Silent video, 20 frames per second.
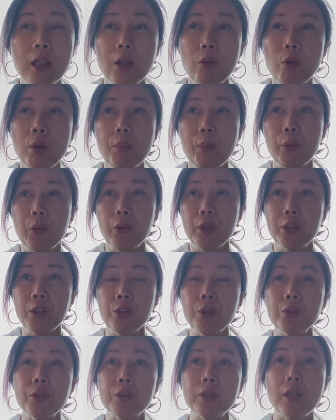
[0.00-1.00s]

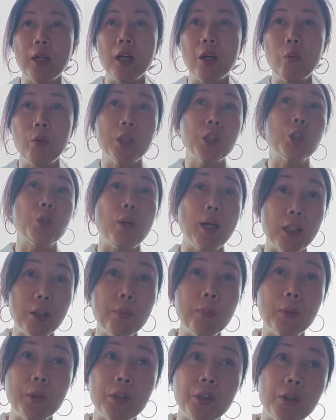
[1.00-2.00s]
We try to
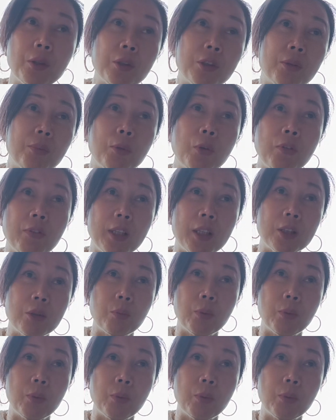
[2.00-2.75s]
produce movies